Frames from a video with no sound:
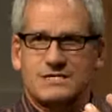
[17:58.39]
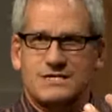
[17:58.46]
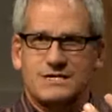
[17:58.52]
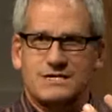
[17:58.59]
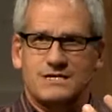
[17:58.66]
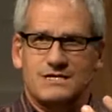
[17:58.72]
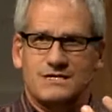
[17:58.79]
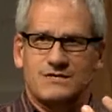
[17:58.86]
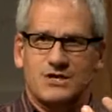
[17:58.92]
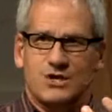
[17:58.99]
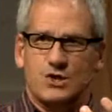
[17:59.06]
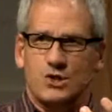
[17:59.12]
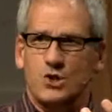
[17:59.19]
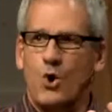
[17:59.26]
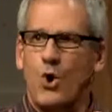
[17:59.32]
uh, the
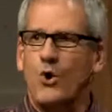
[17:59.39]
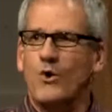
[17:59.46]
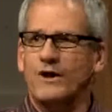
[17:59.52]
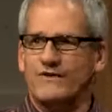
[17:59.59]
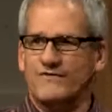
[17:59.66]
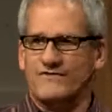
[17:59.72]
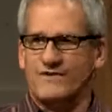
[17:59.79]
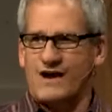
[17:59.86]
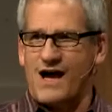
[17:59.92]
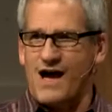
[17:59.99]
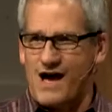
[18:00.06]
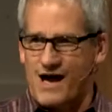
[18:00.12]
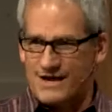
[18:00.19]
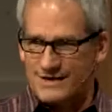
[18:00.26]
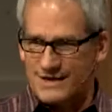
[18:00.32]
glory of
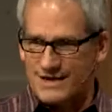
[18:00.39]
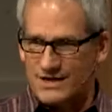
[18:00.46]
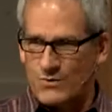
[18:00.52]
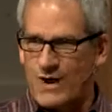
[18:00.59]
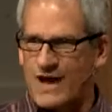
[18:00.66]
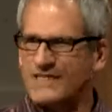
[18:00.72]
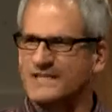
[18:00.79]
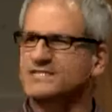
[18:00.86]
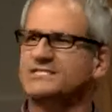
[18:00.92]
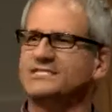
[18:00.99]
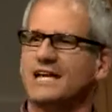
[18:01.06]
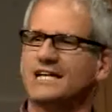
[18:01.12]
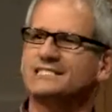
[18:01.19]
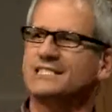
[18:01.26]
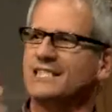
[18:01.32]
God in a way that's
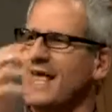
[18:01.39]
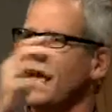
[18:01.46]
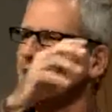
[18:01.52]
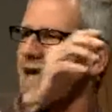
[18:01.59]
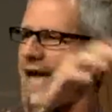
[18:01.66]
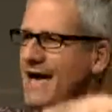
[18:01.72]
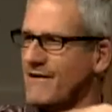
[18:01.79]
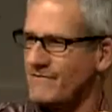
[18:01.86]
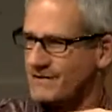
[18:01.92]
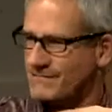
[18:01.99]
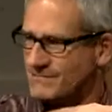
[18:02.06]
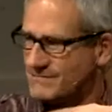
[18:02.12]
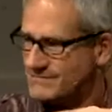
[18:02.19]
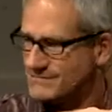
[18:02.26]
just like heaven.